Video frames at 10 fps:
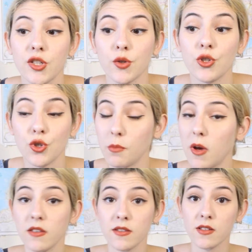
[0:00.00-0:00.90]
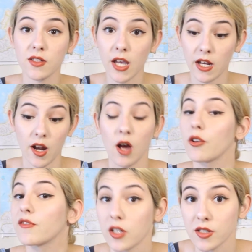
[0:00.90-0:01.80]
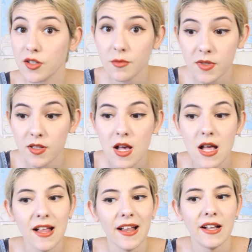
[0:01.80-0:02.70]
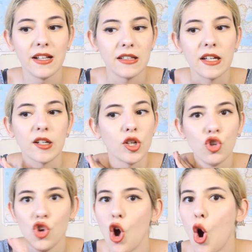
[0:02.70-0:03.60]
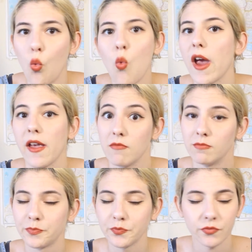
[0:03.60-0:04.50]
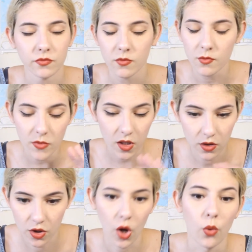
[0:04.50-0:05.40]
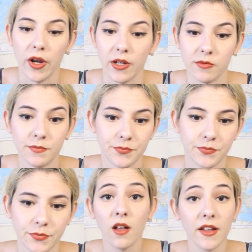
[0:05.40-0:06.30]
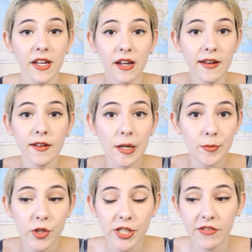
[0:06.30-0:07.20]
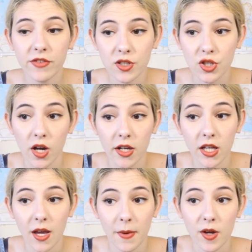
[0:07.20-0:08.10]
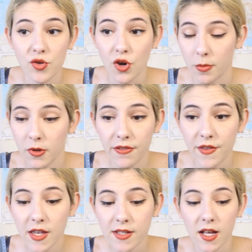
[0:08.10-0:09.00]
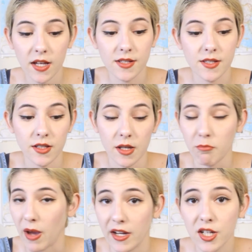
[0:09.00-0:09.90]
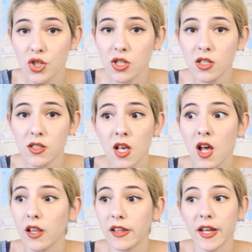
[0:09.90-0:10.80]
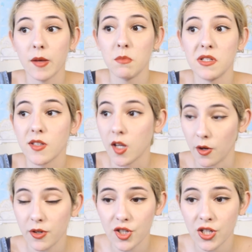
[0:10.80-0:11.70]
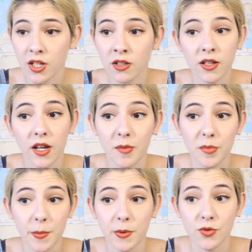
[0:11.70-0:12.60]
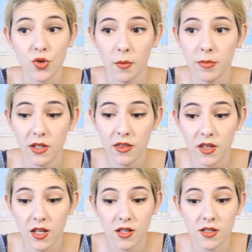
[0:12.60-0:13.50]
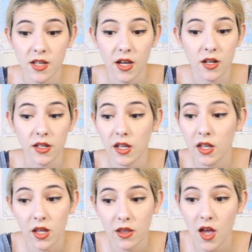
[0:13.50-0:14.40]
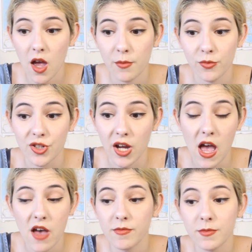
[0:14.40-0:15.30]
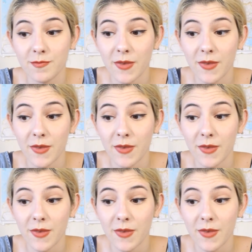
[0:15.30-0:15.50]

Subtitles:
took 2 months to get it out of customs. Like, no way. No way. Like, and I'm not even talking about normal things like stealing packagings, like miscarriaging, like people dropping things and kicking them, which I have.